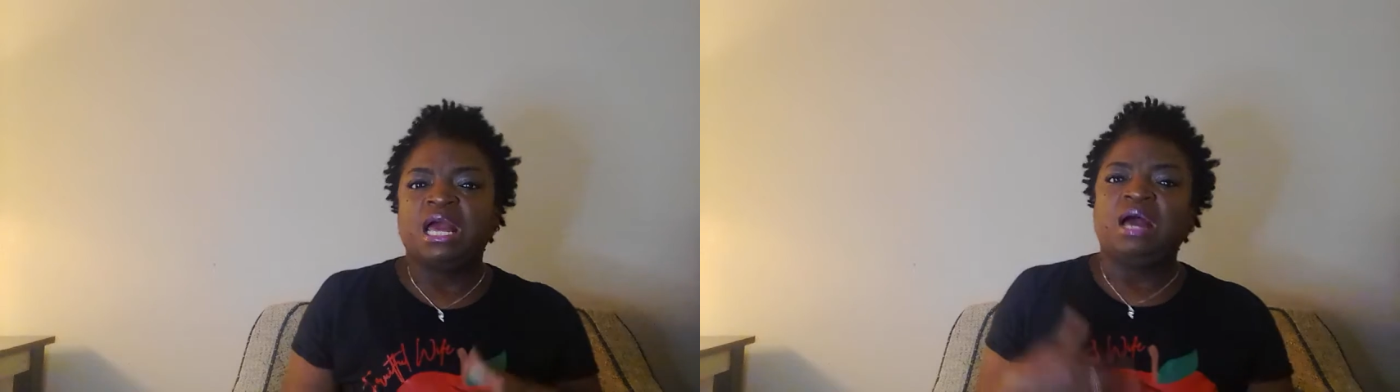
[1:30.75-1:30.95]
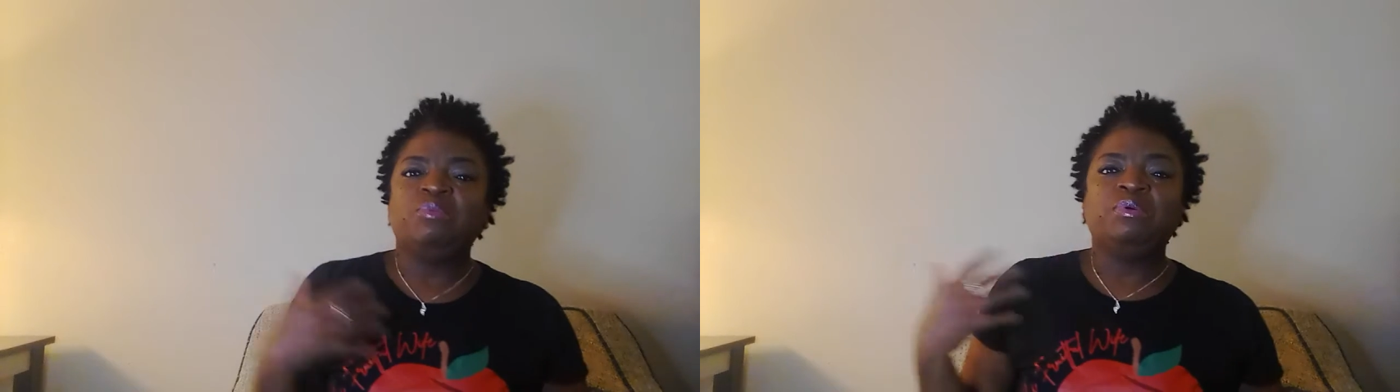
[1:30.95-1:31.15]

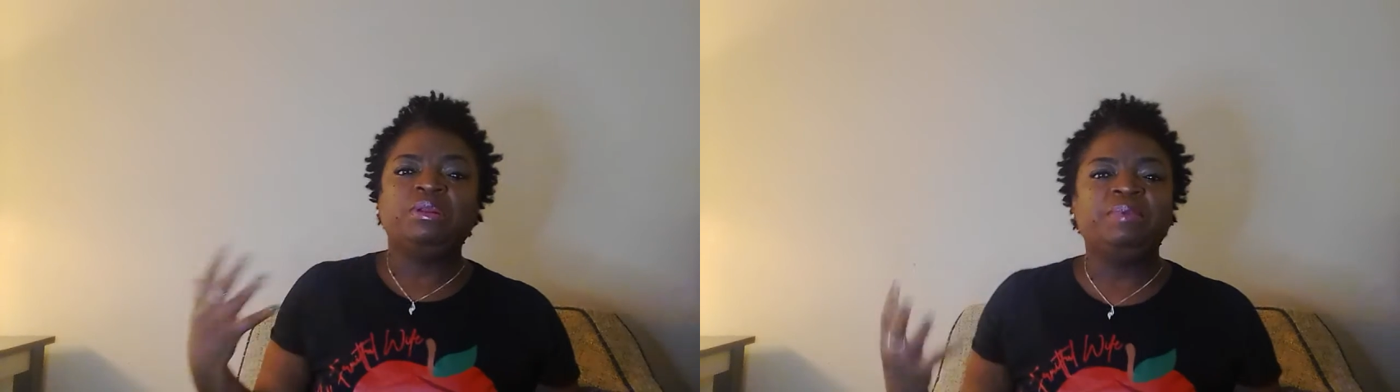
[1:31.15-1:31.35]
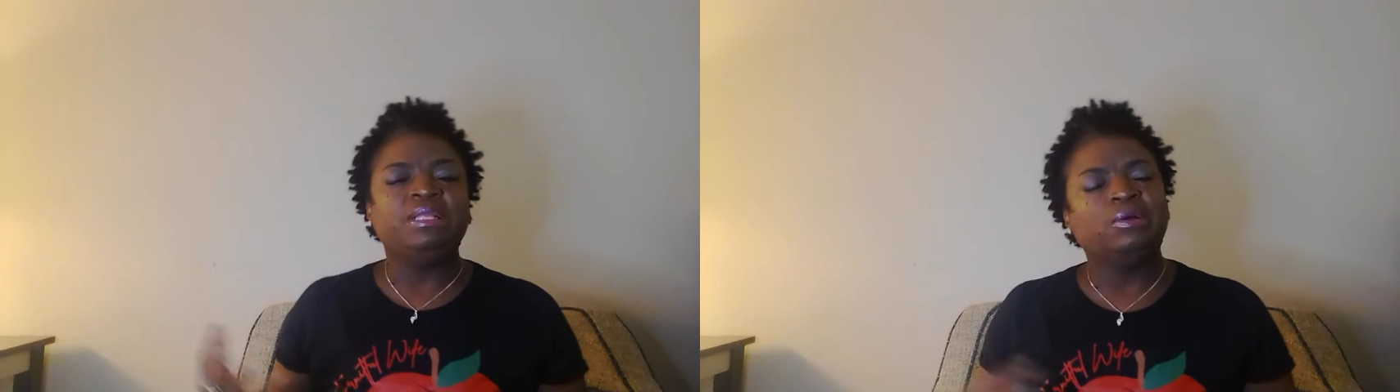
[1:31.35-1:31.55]
I
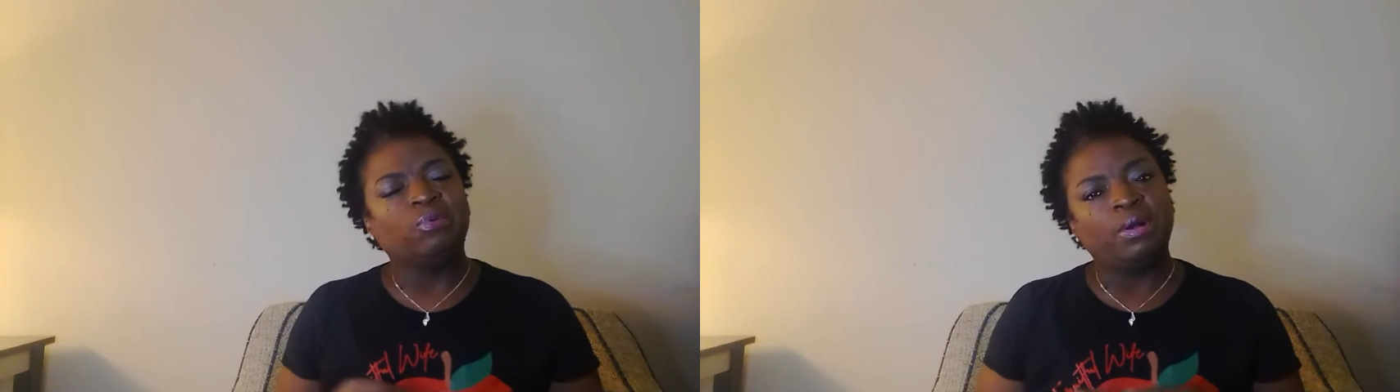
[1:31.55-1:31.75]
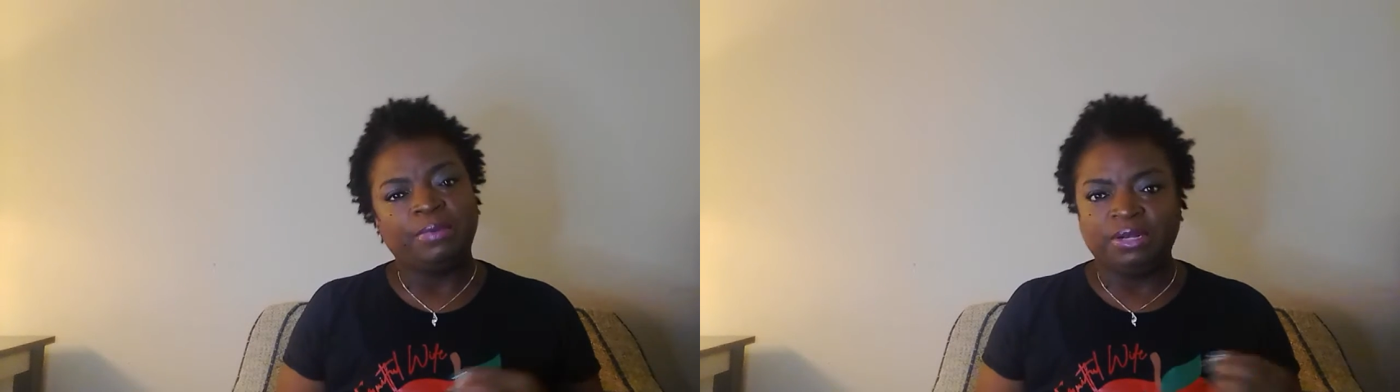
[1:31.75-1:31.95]
want to be the
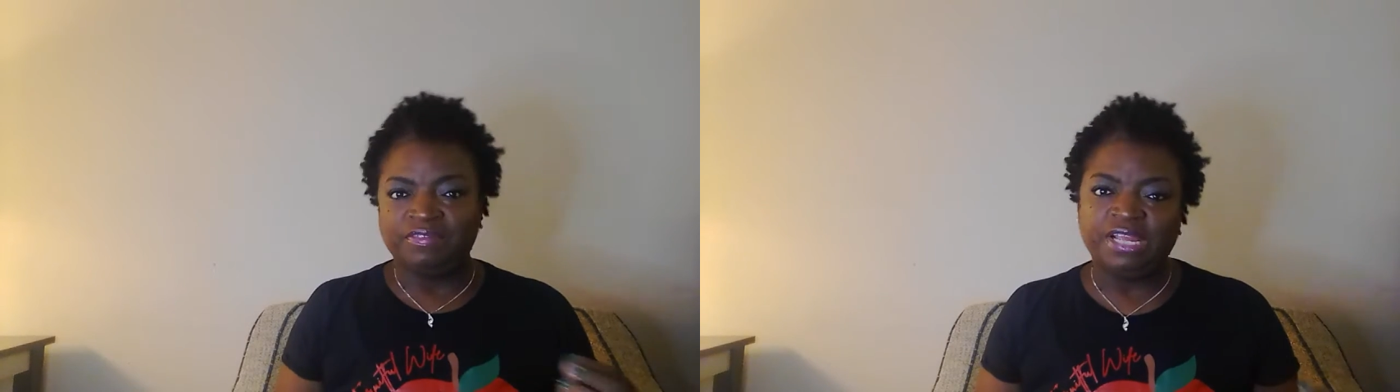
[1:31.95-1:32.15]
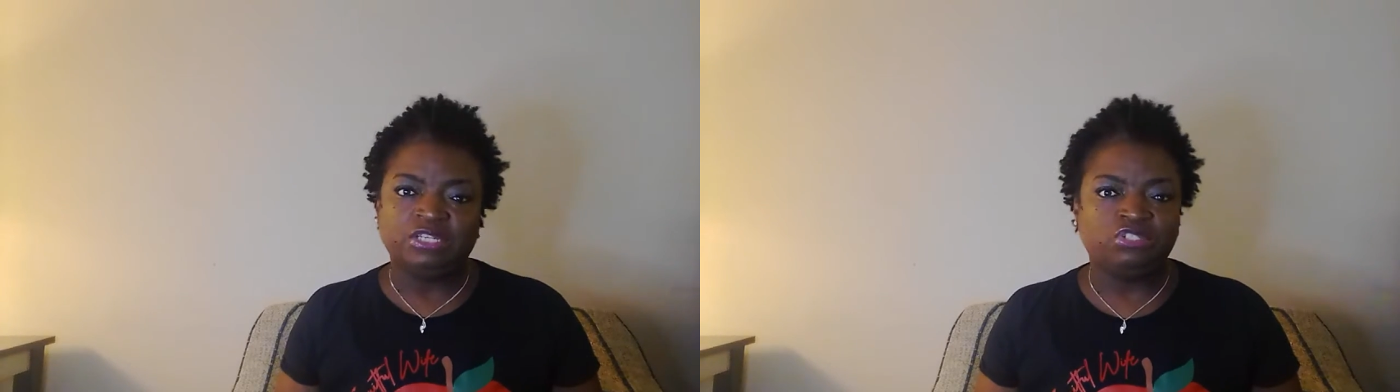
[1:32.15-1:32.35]
woman
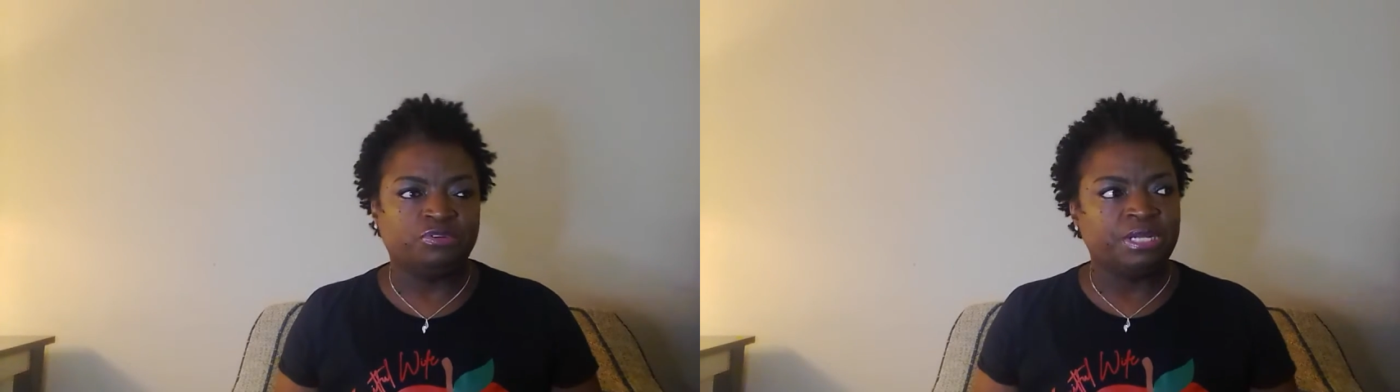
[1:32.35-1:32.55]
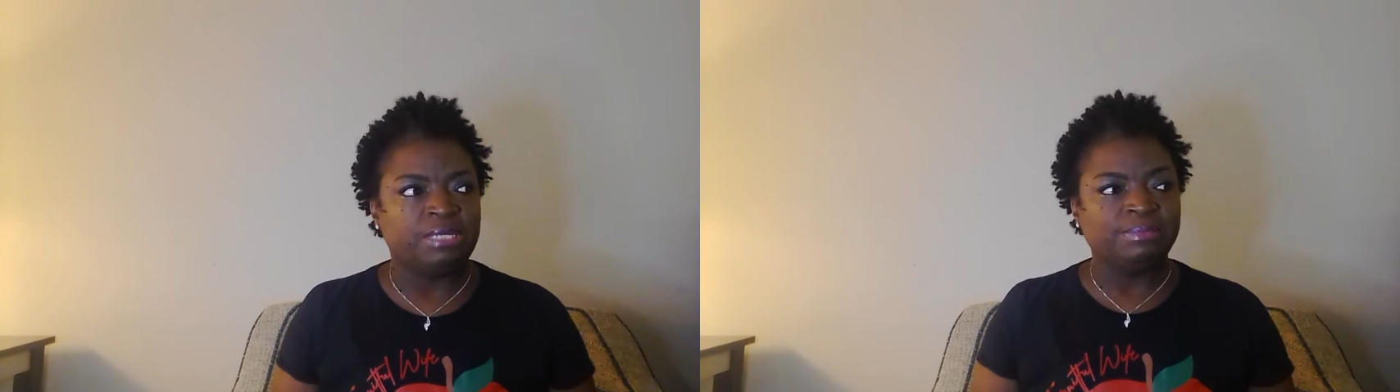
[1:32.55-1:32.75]
of his
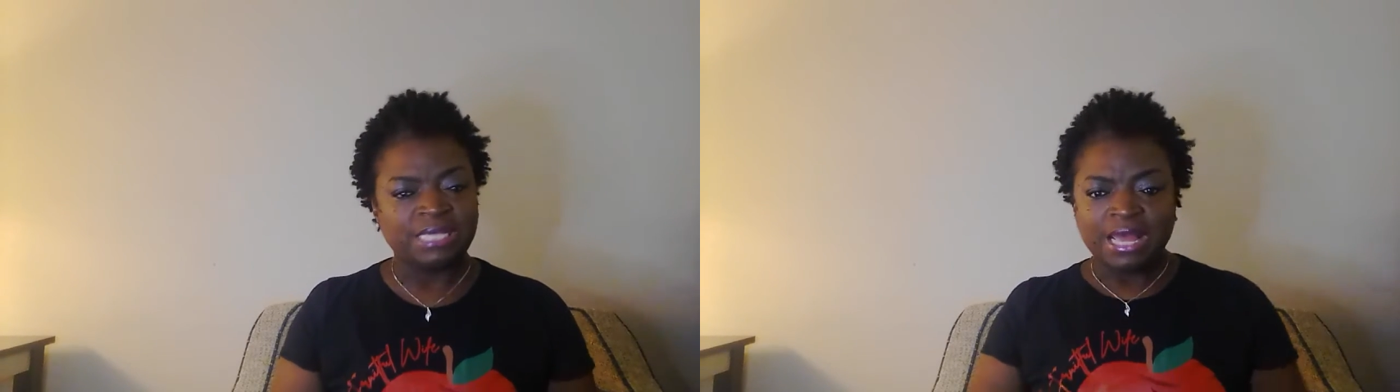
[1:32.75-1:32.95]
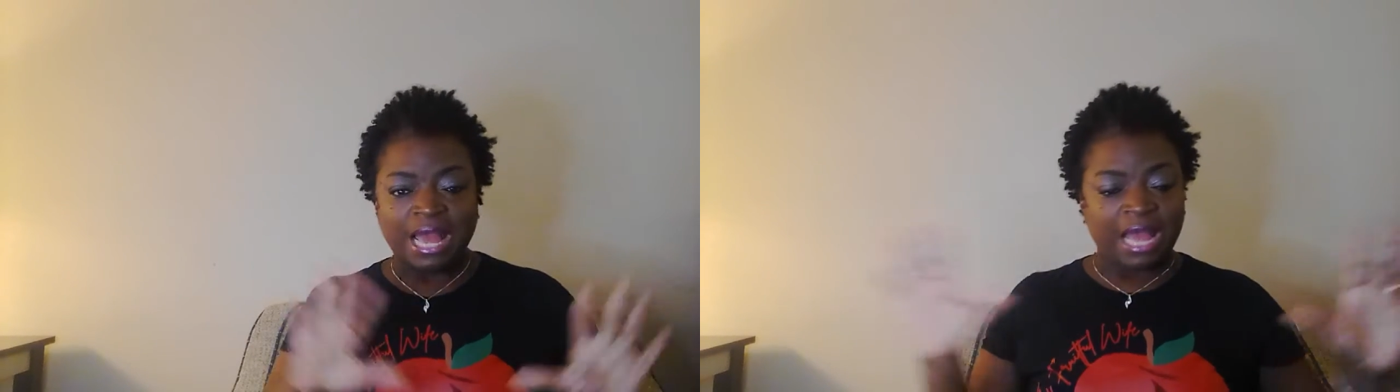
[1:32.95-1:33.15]
dreams.